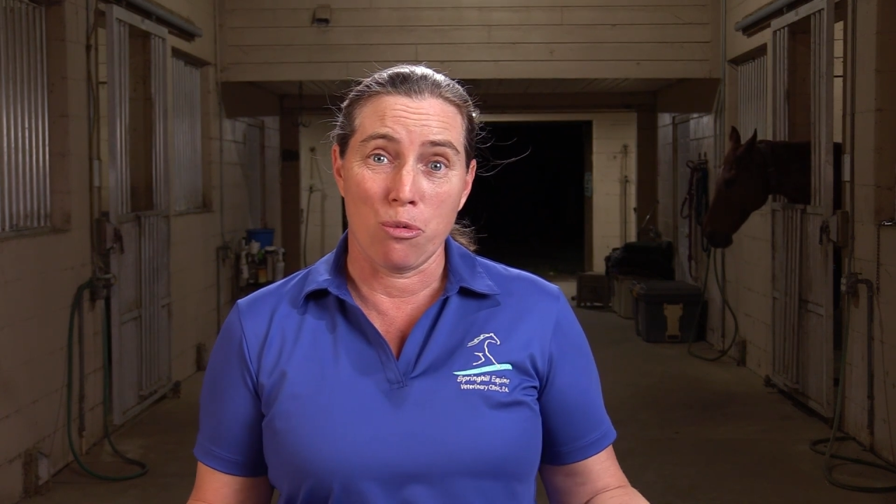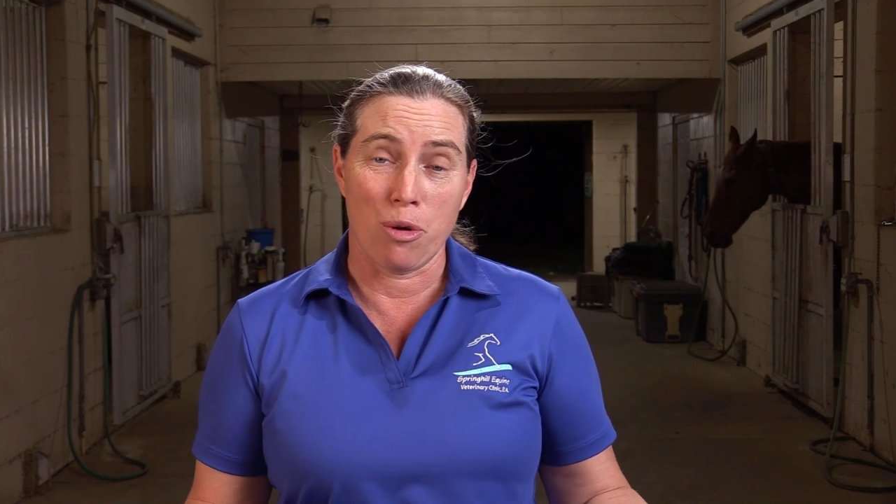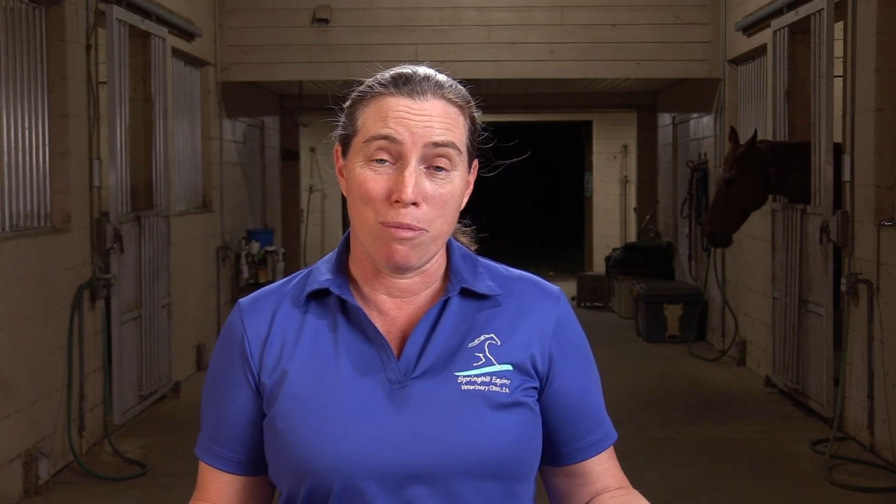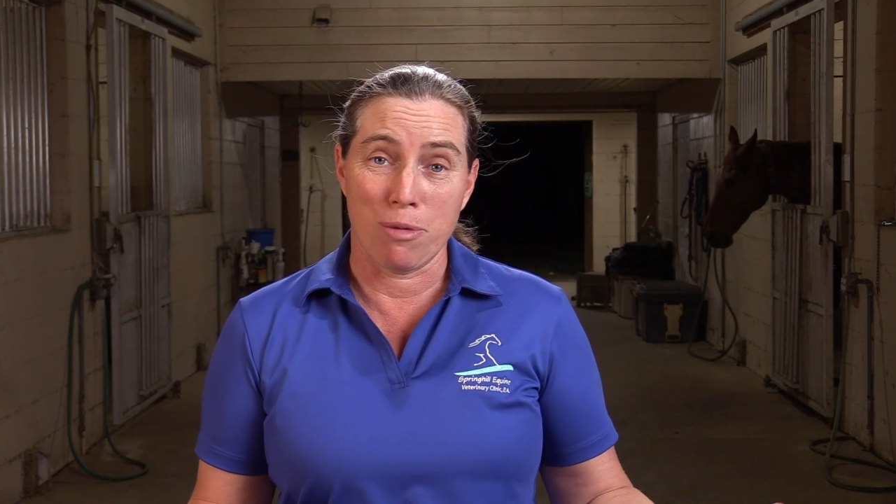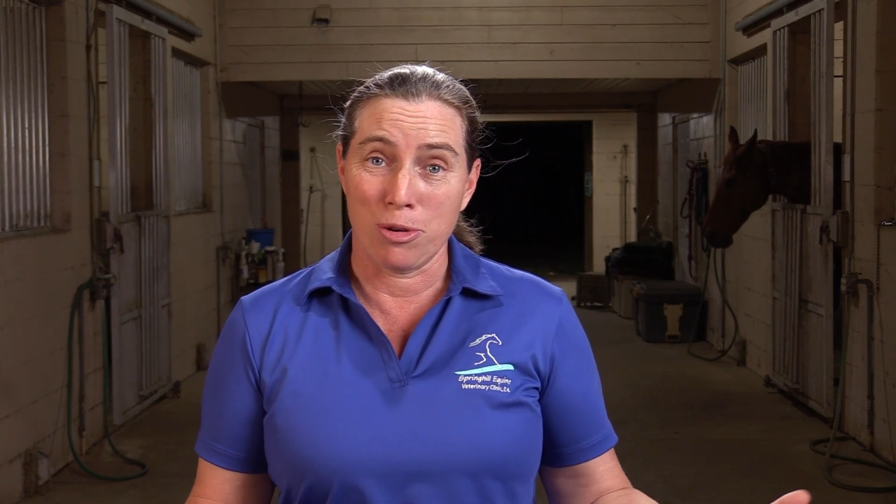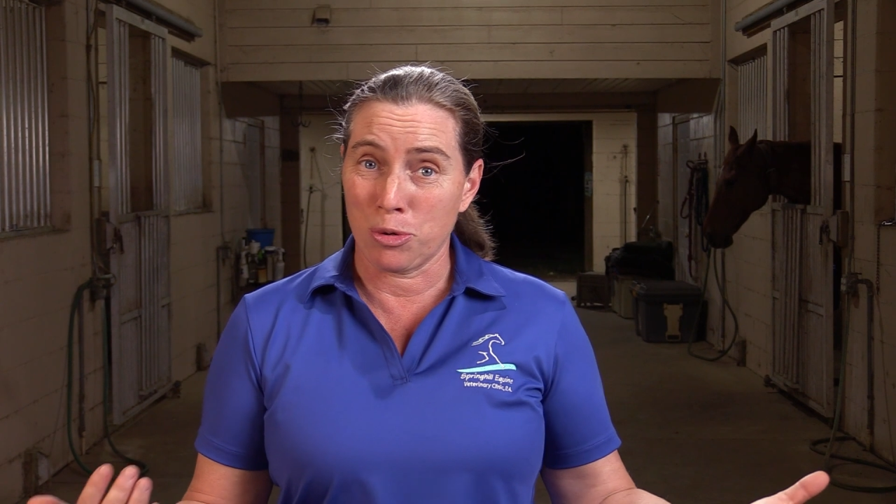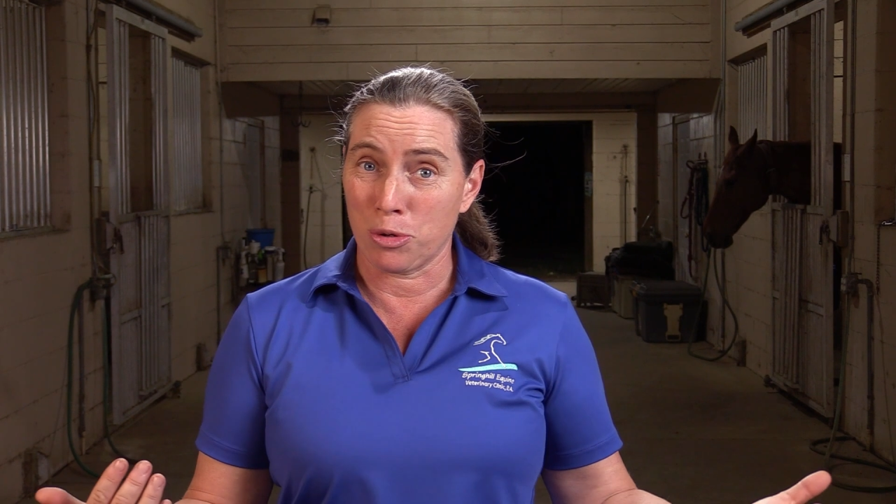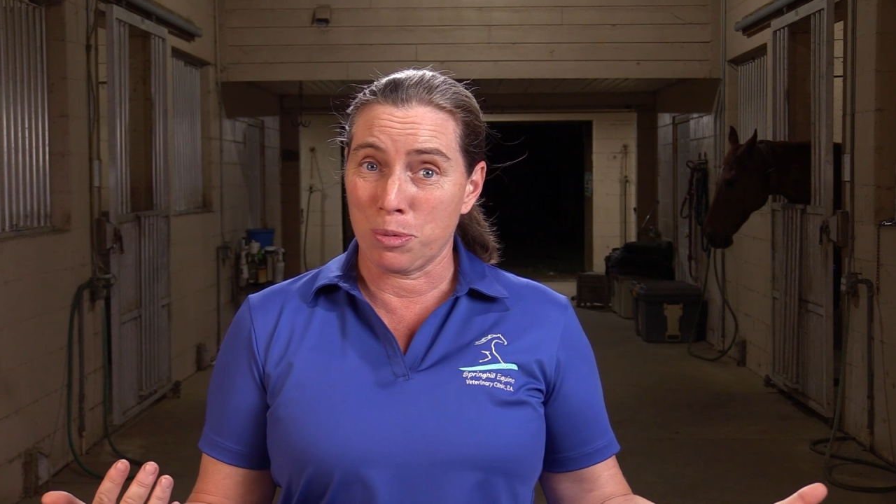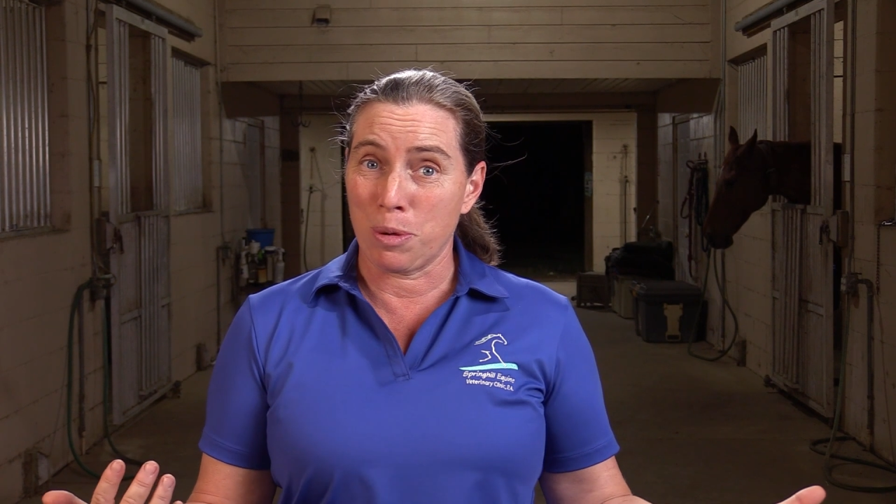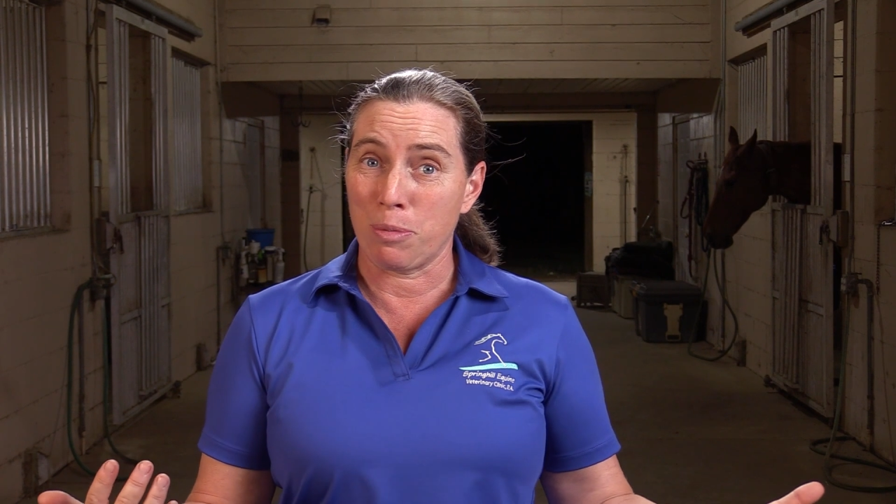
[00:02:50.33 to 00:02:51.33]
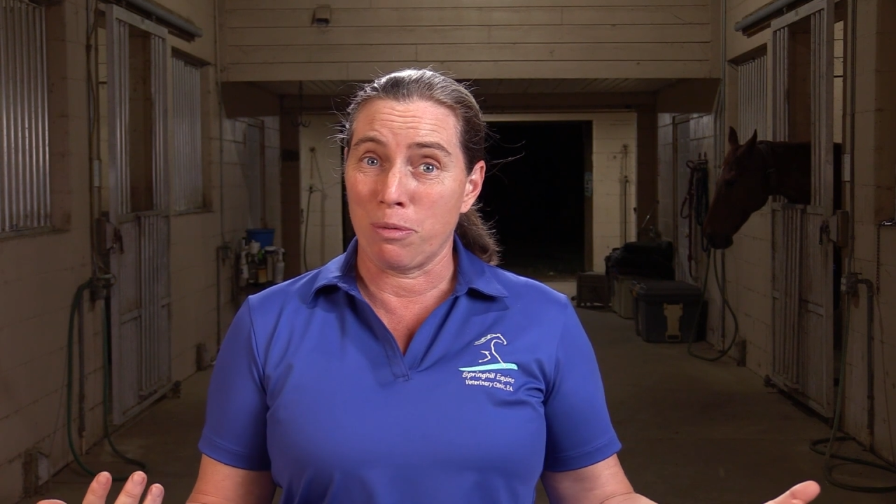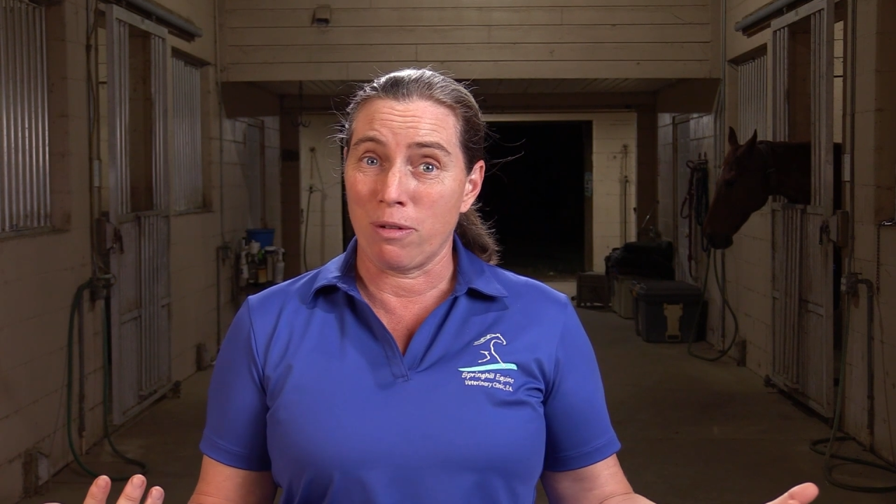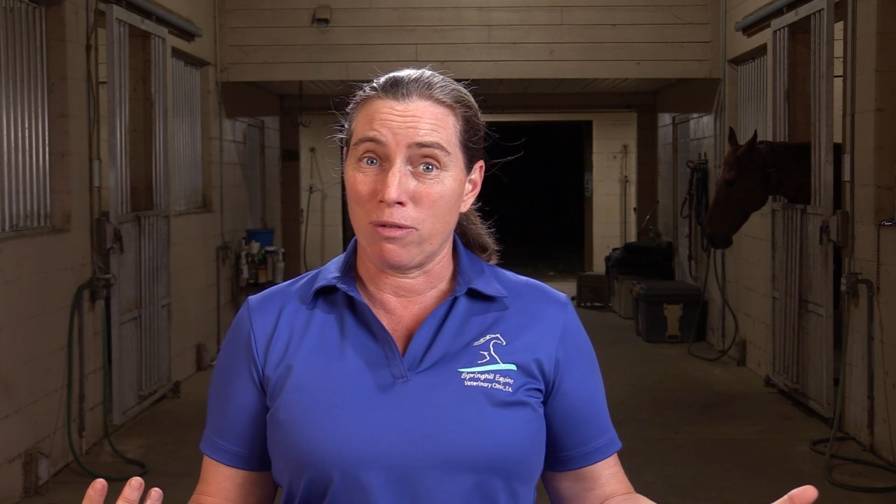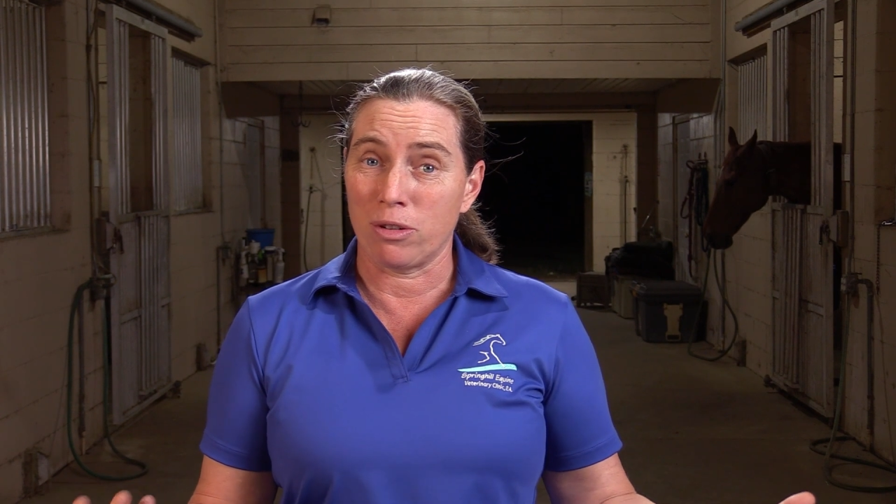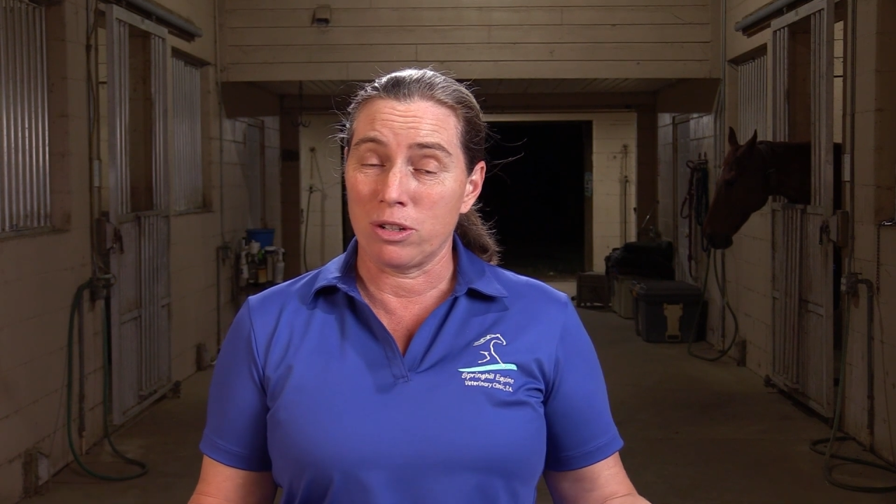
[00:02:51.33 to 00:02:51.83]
what most horse people refer